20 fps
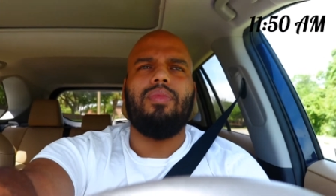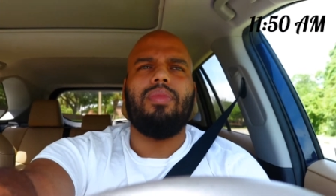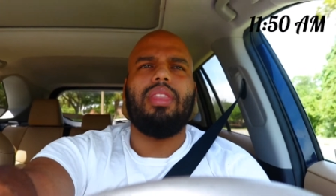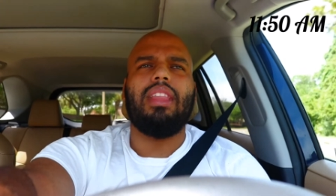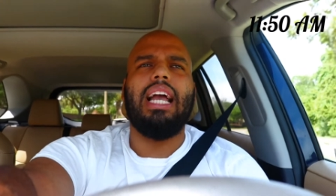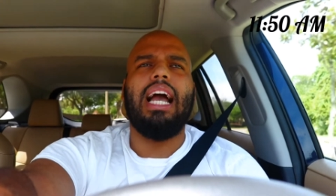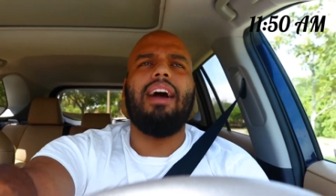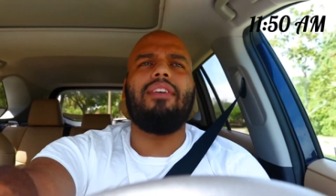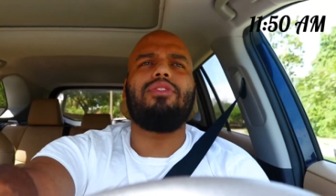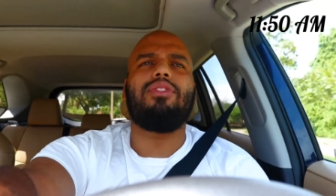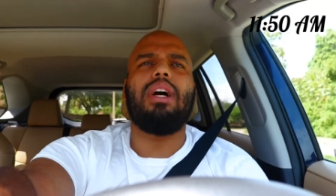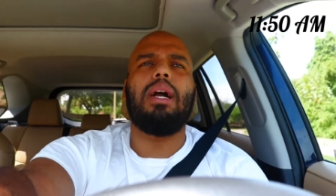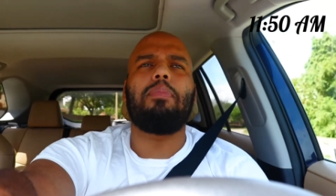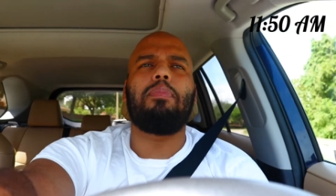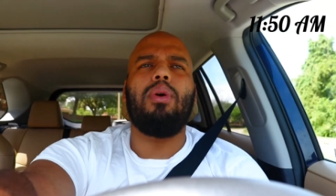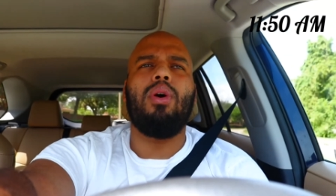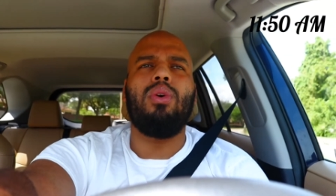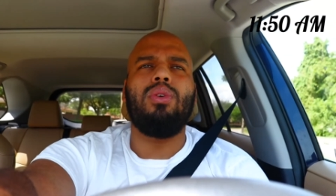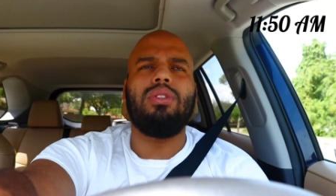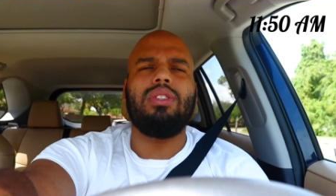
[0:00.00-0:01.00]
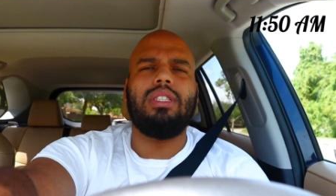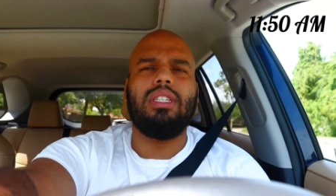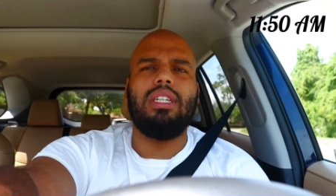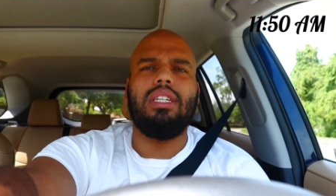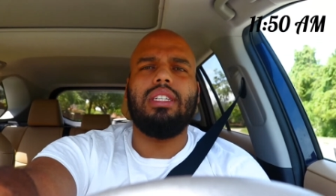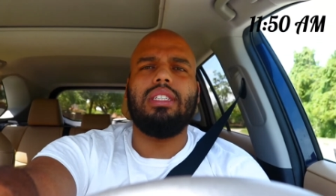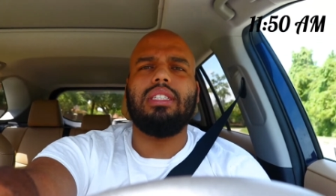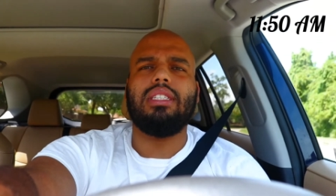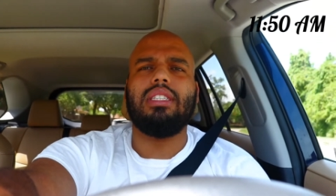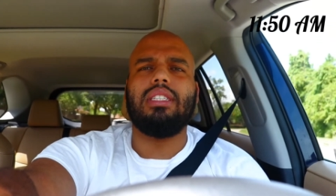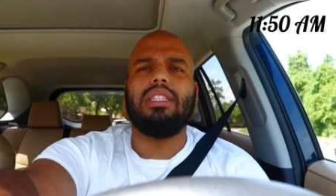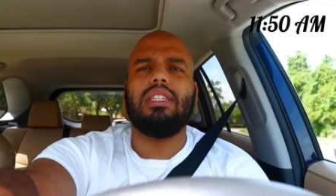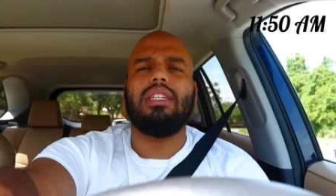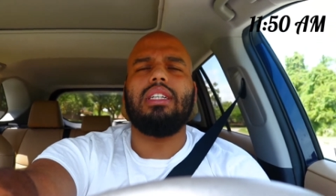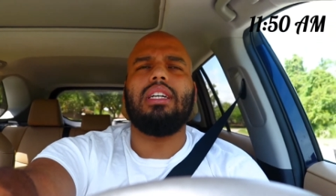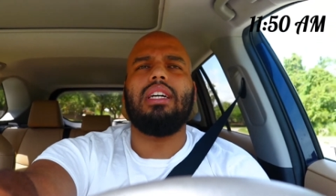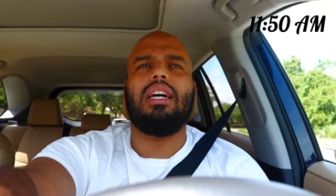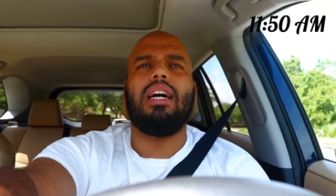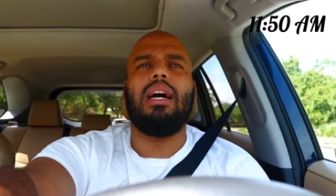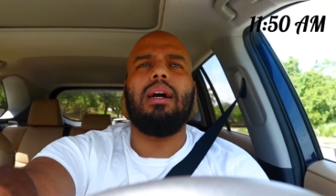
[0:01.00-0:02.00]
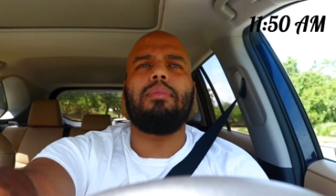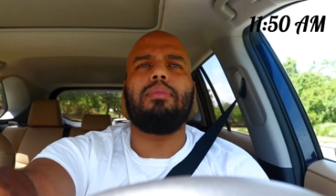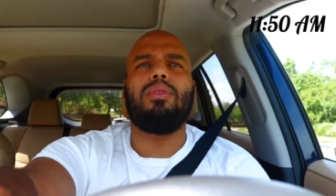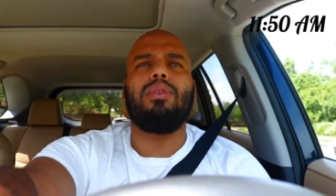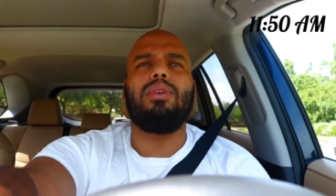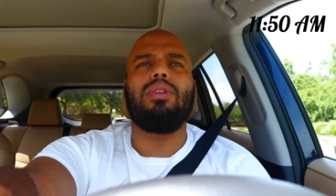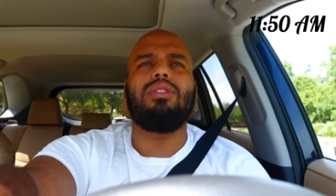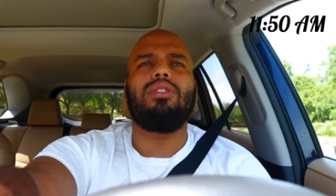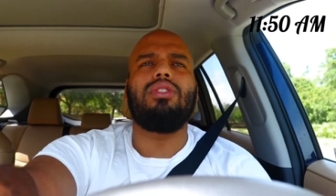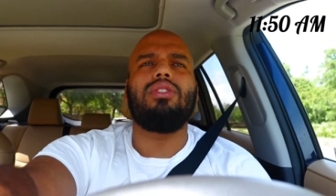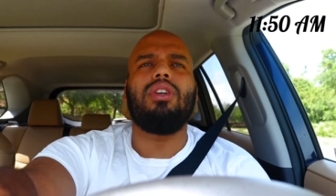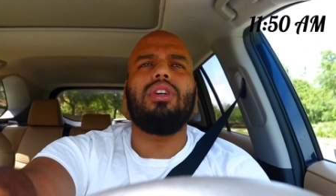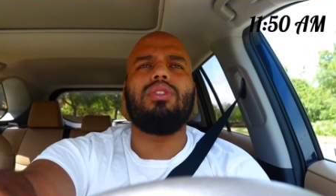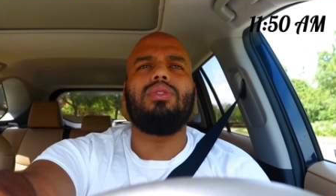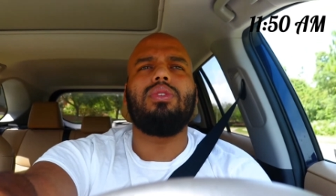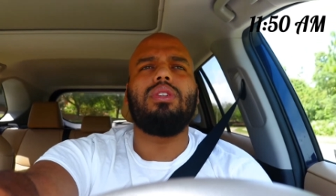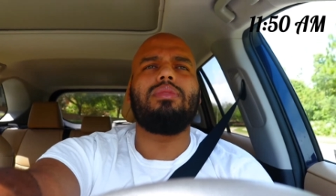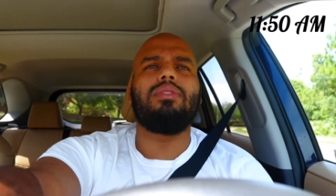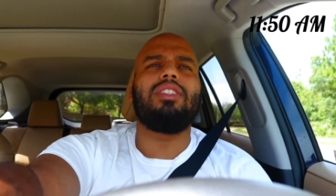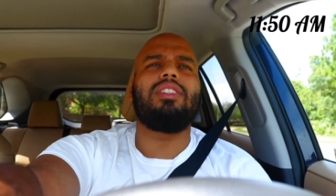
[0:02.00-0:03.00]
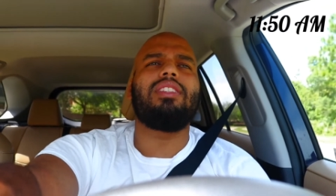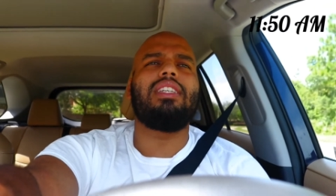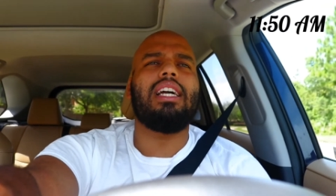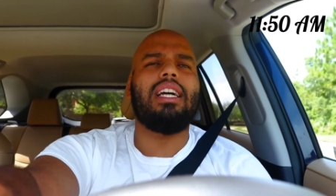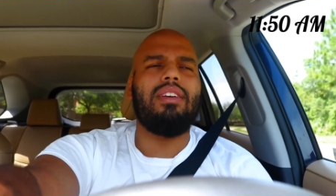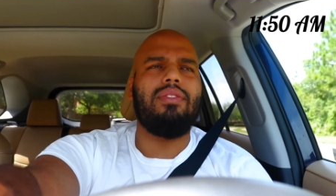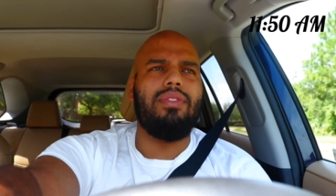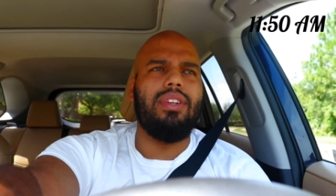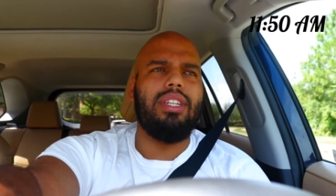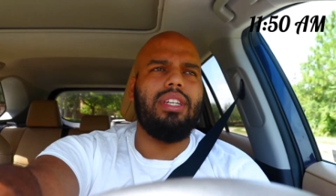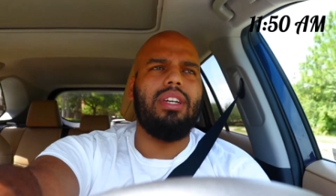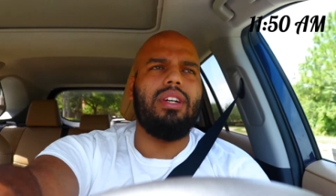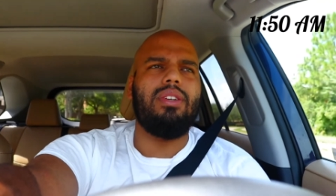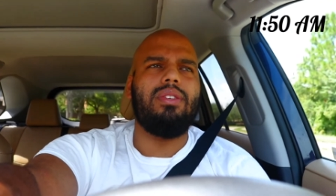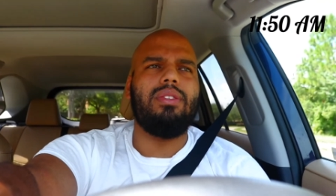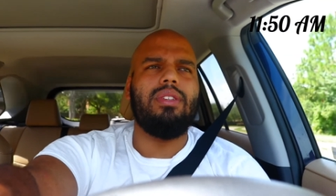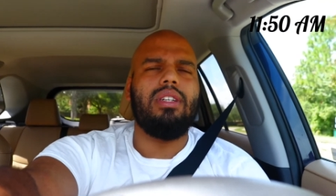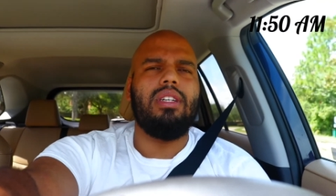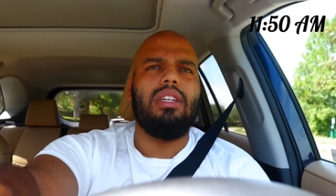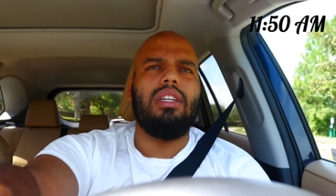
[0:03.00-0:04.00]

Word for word: After I post it, I'm going to start doing the second video,